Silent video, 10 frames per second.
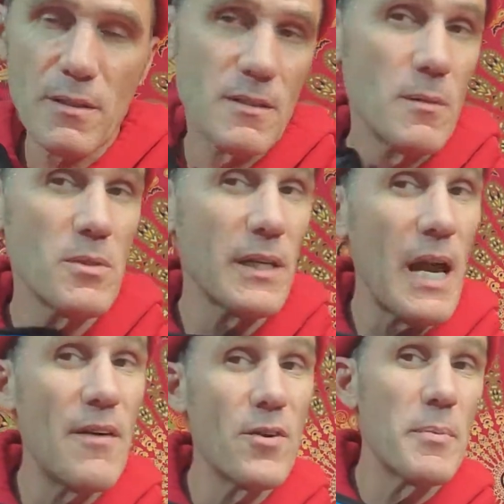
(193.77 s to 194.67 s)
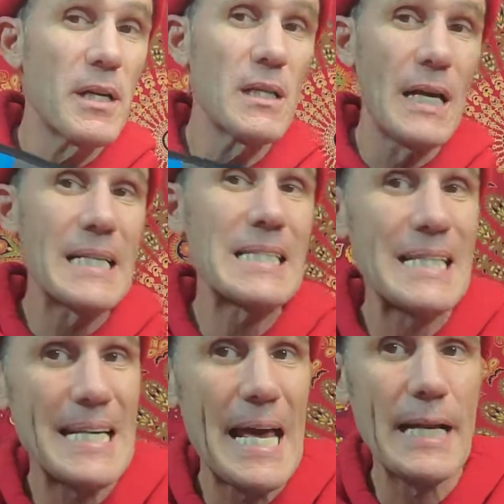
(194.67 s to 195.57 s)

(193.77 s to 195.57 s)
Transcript: It seems like everybody likes the net.